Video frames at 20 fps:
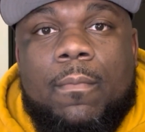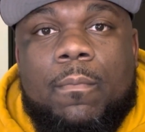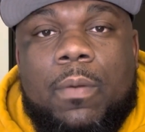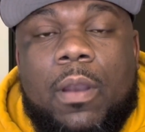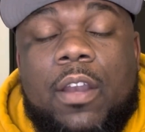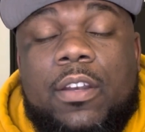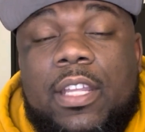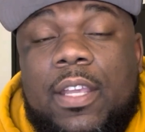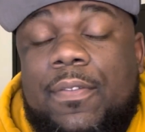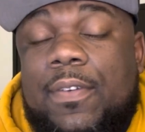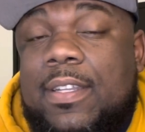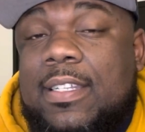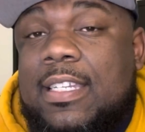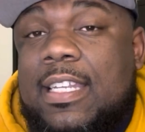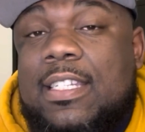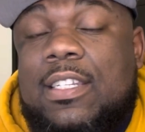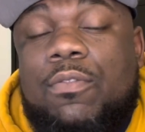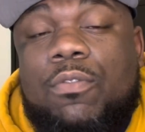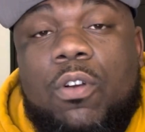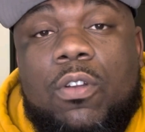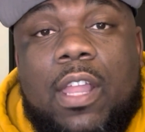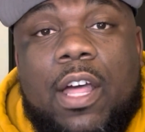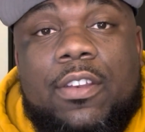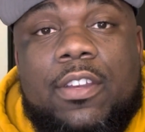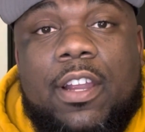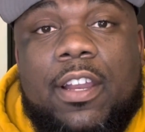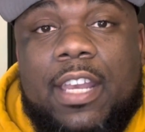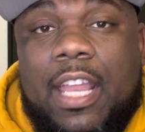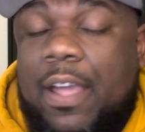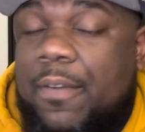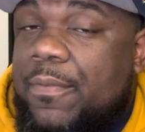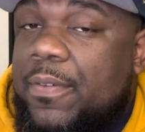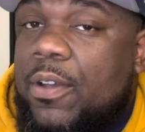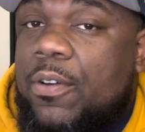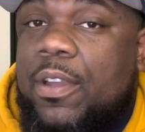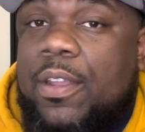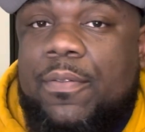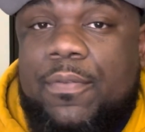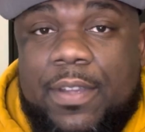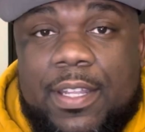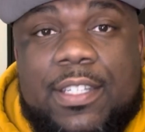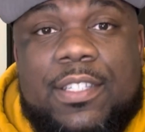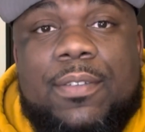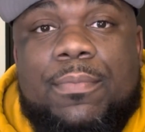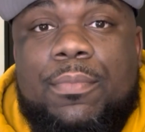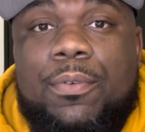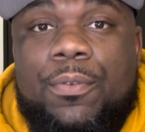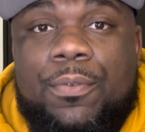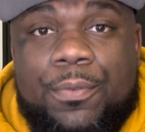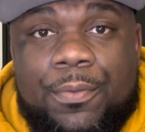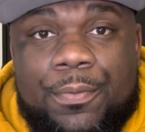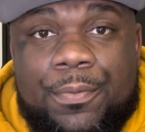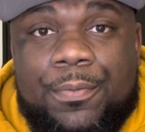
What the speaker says: but our defense needs to roll out there and not feel invincible.